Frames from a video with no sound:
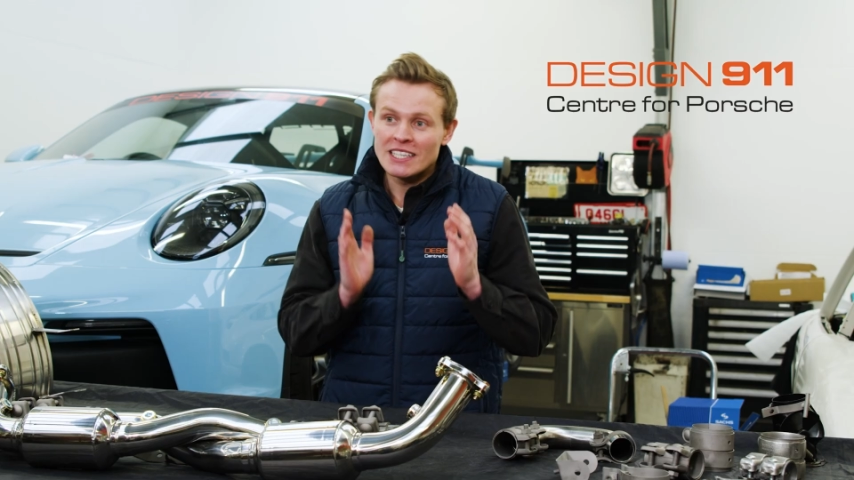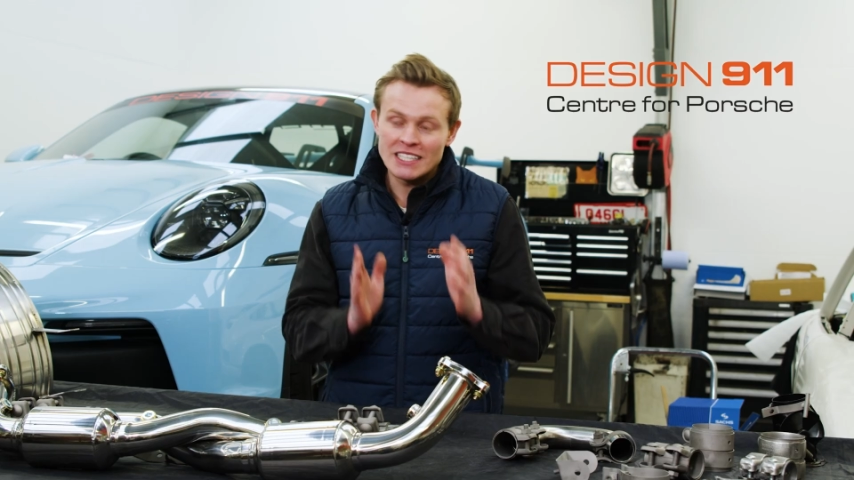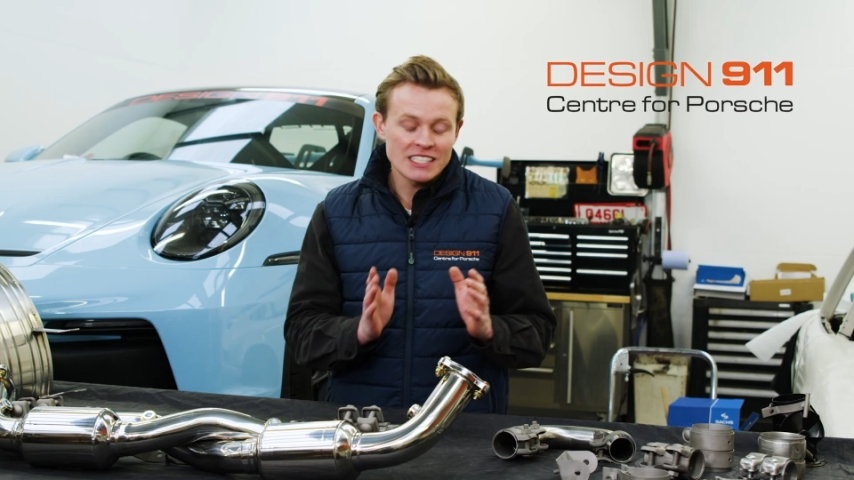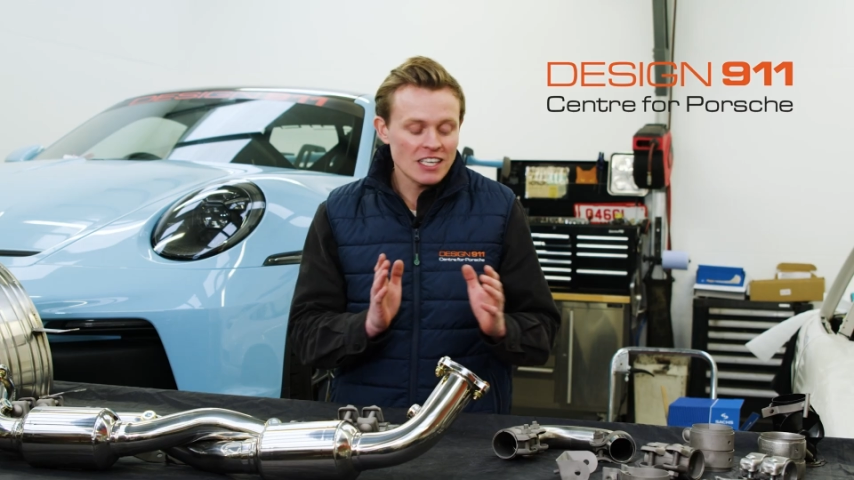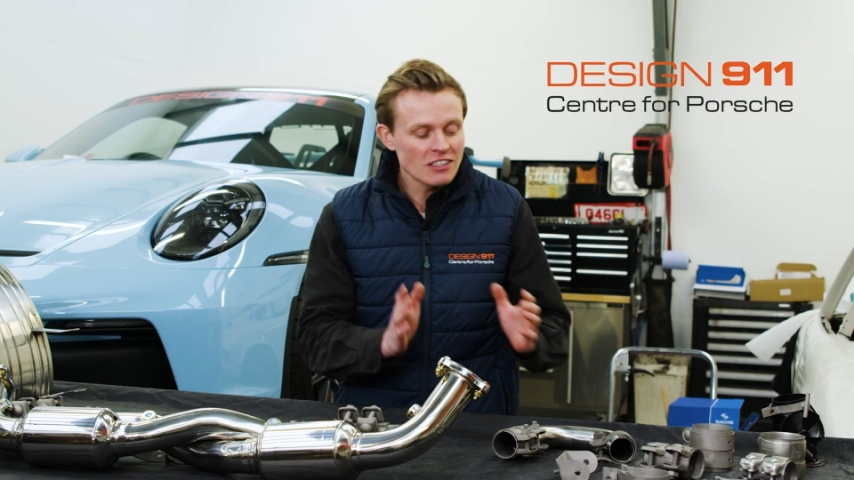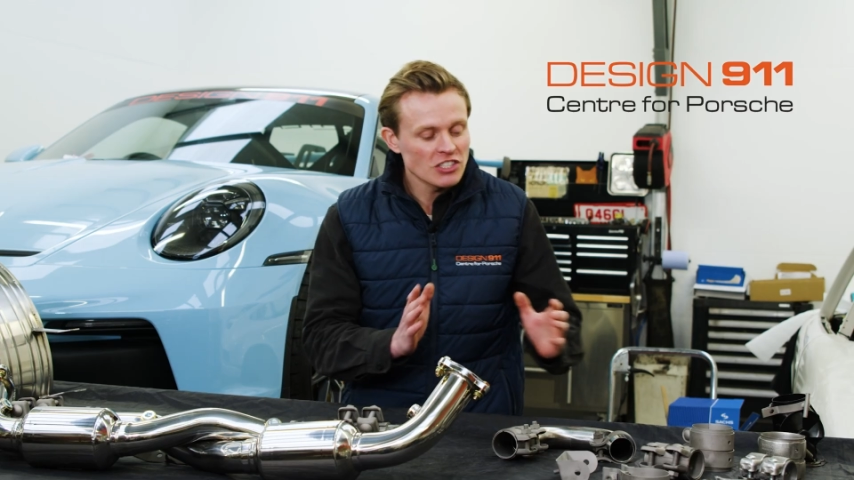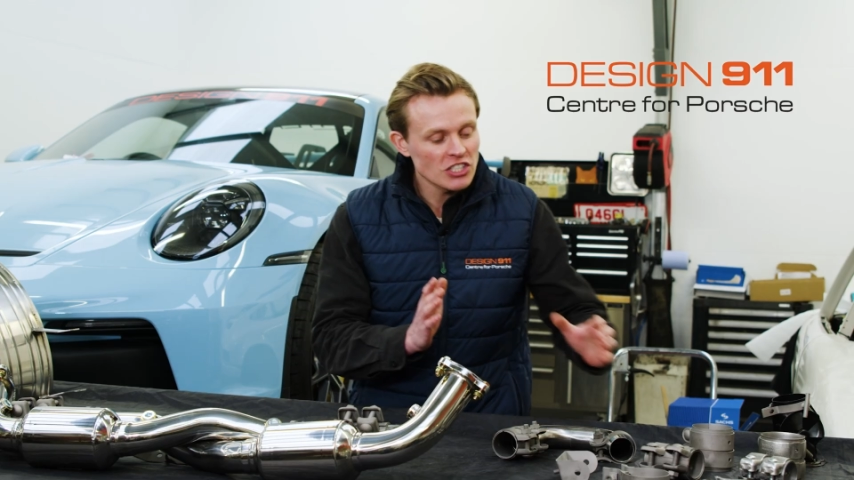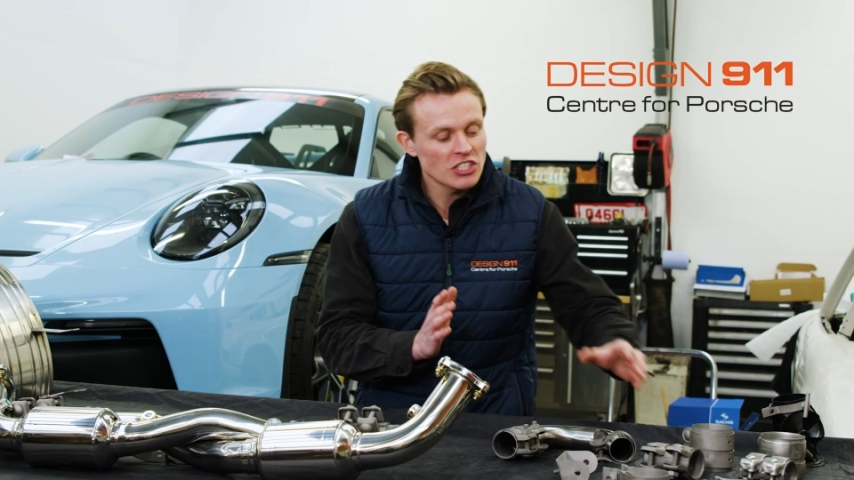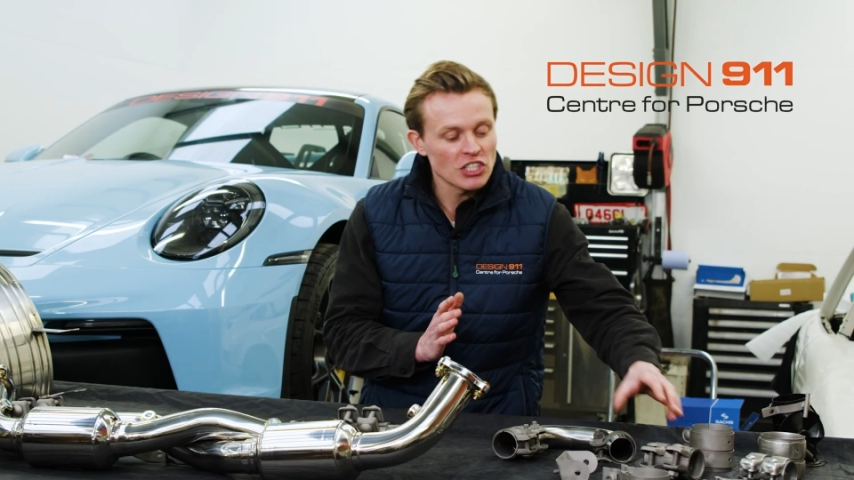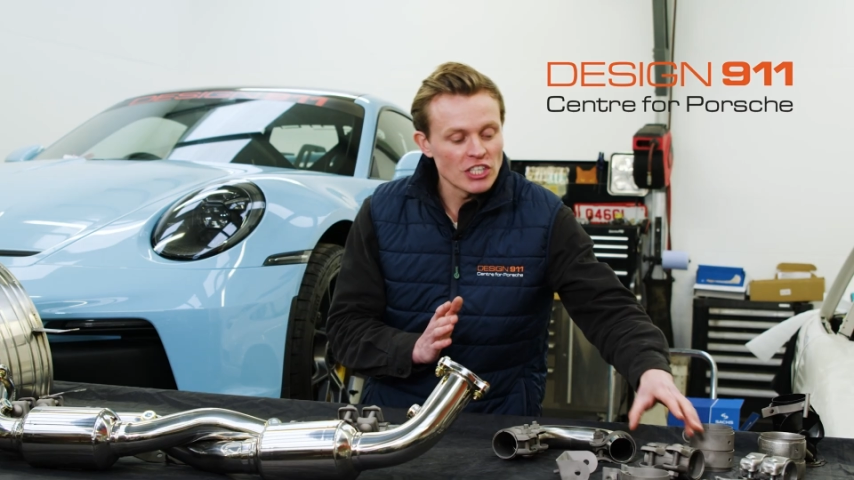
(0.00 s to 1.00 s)
These aren't
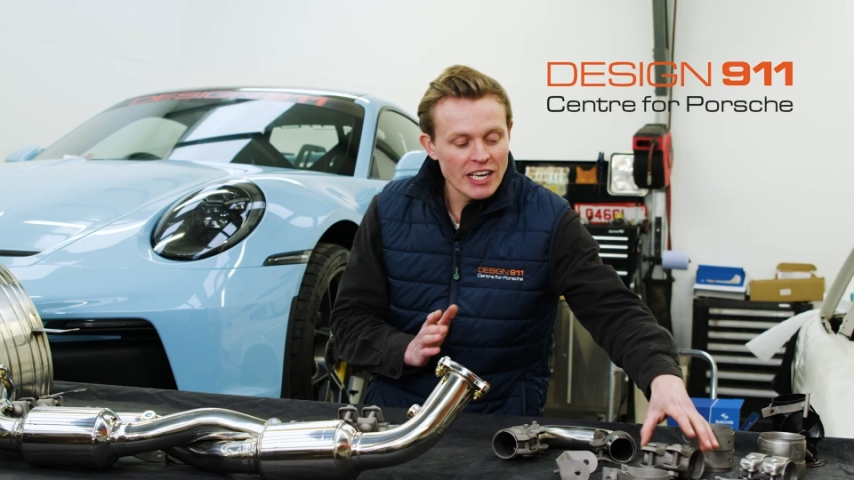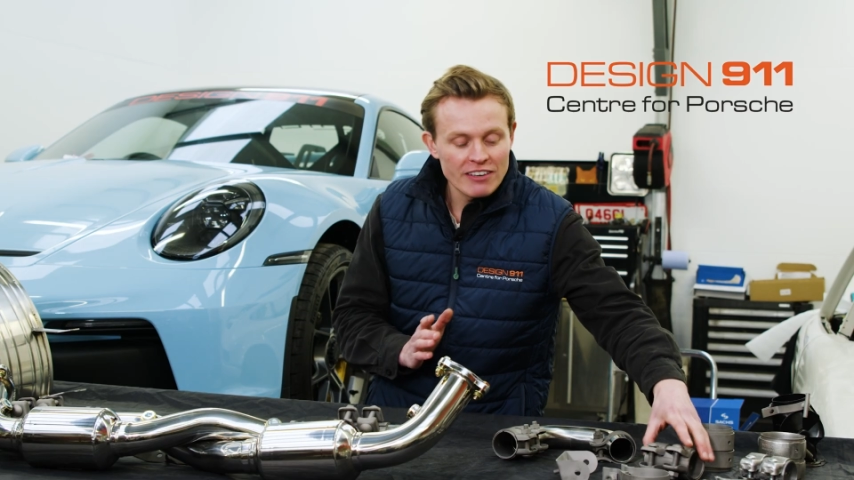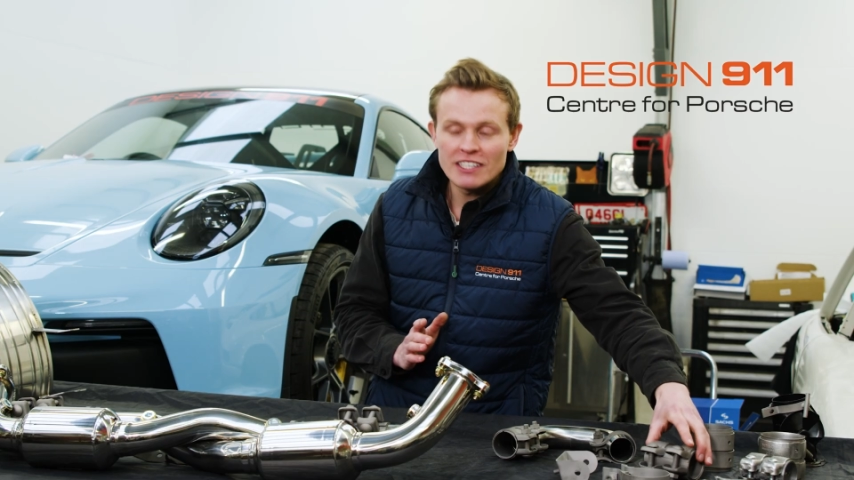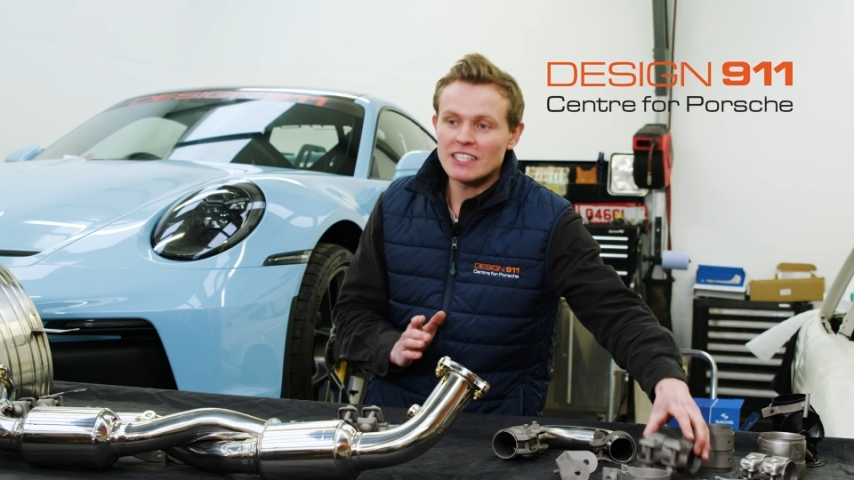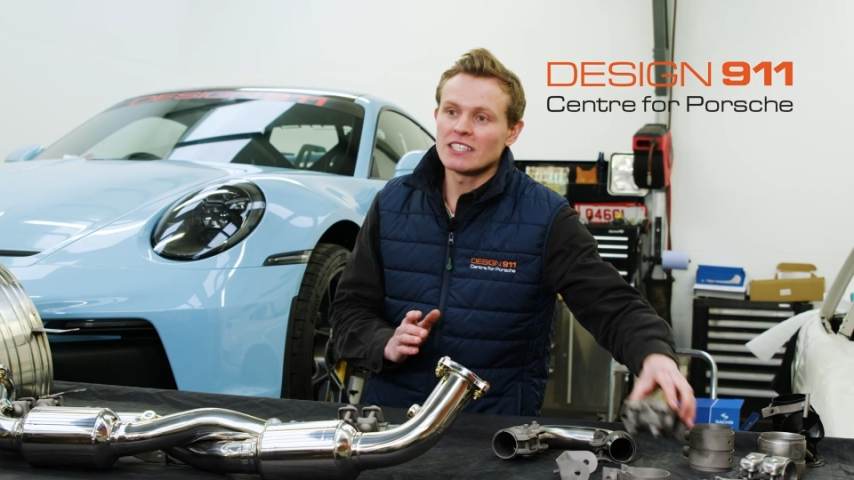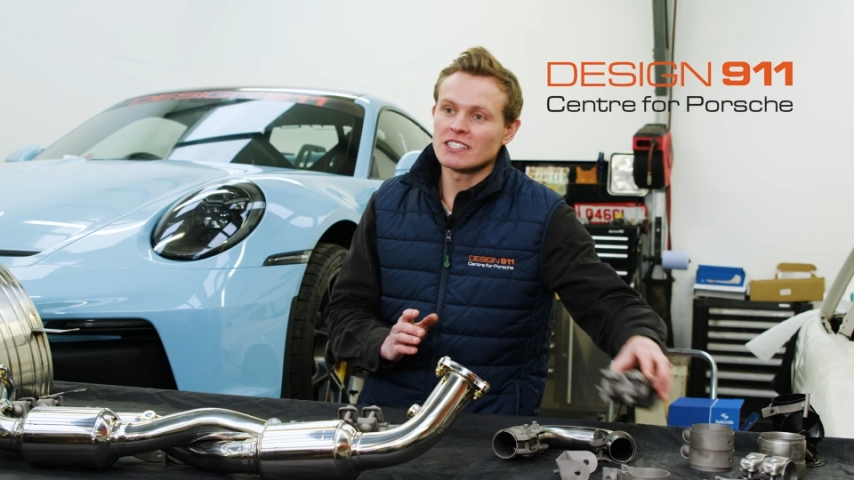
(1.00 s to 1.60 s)
just generic